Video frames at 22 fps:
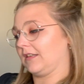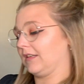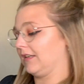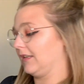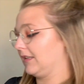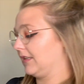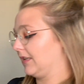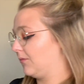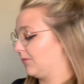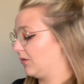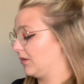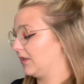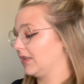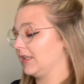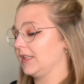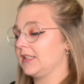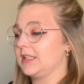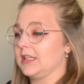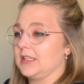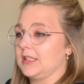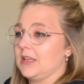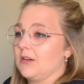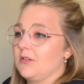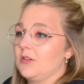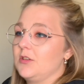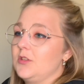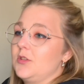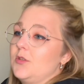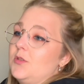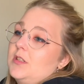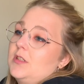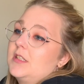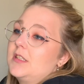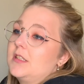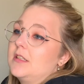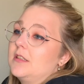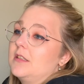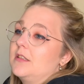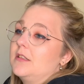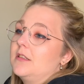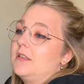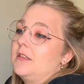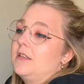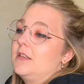that I wanted to sit down and do this
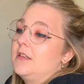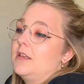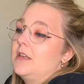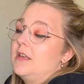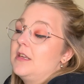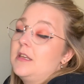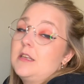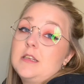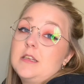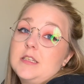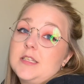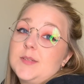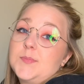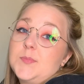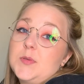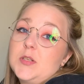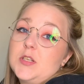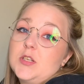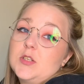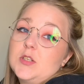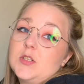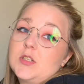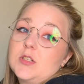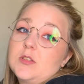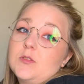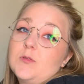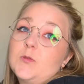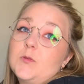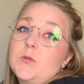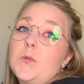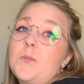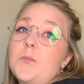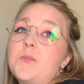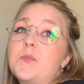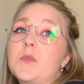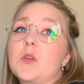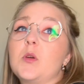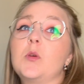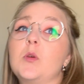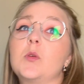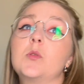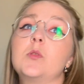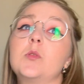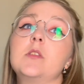today is because of
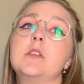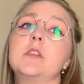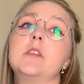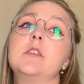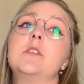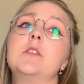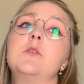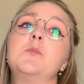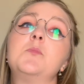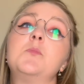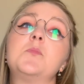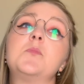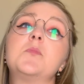all the